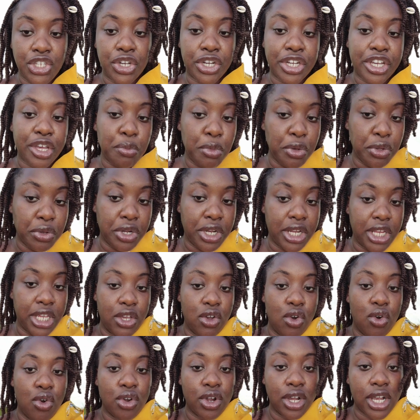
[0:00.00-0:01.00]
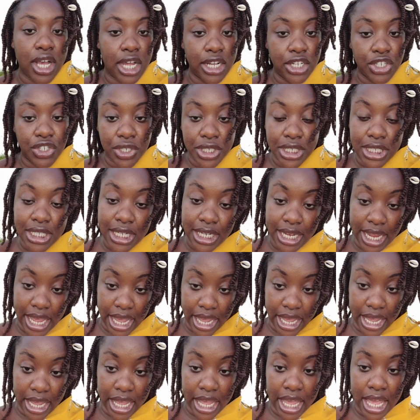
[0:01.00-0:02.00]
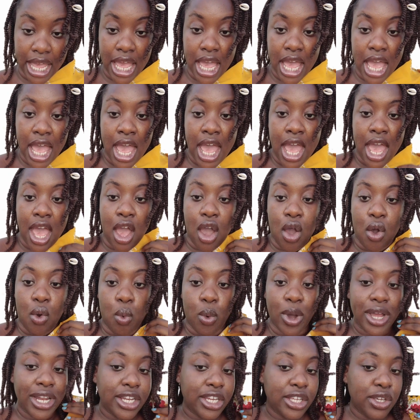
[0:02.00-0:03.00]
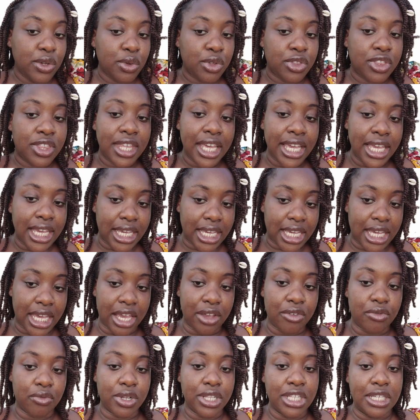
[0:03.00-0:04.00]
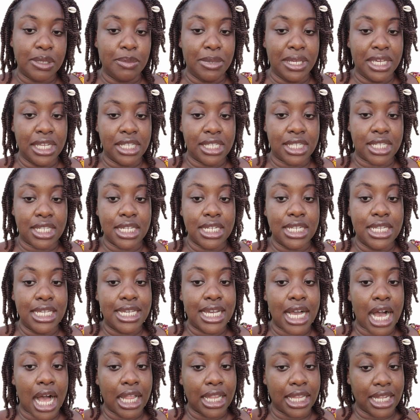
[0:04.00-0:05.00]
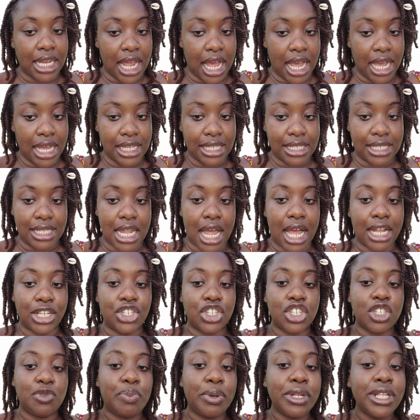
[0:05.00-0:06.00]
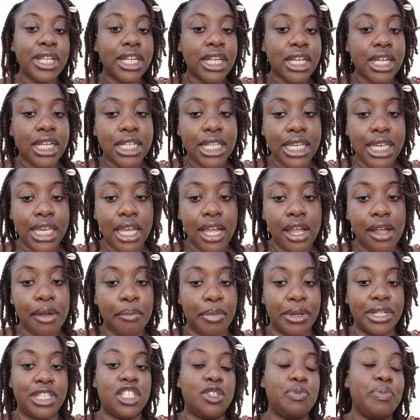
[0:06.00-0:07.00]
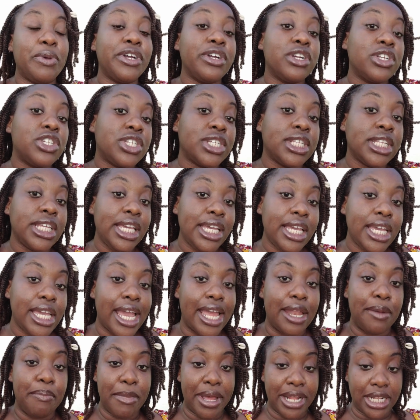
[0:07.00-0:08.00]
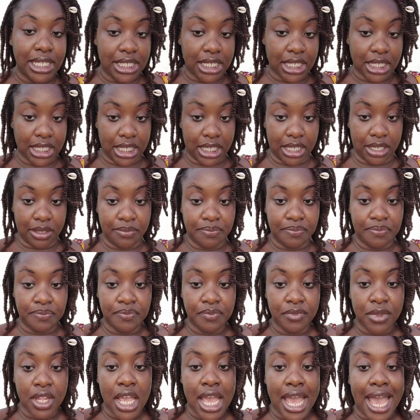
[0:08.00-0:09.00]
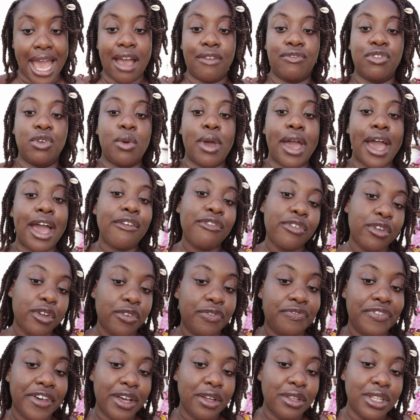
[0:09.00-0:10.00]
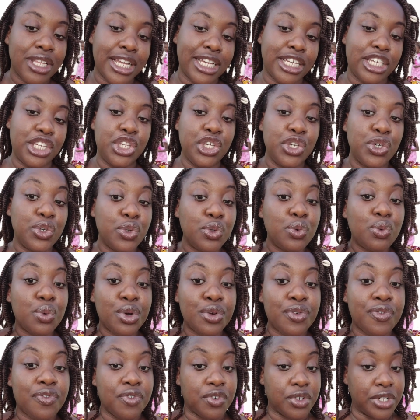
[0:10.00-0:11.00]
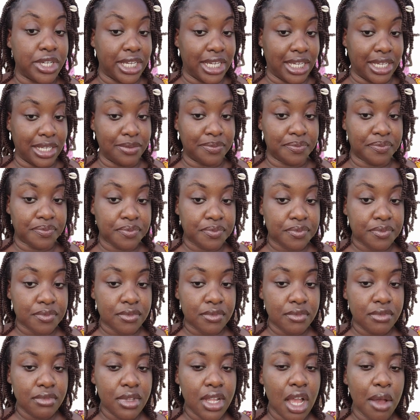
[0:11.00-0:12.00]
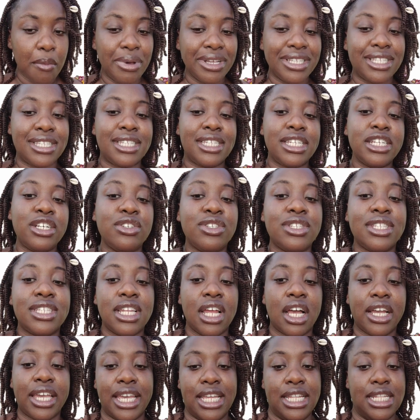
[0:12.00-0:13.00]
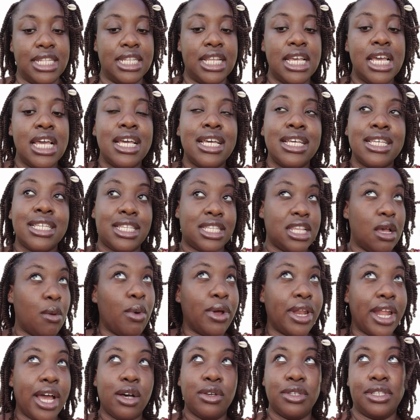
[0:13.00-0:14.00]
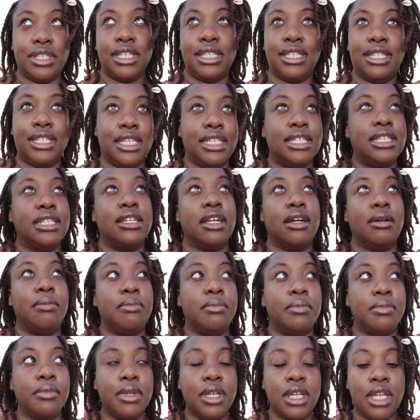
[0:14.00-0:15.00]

your community or country today? What do you think it really means to decolonize, not just politically, but spiritually and mentally? Have you ever felt like you were free, but still stuck in someone else's system?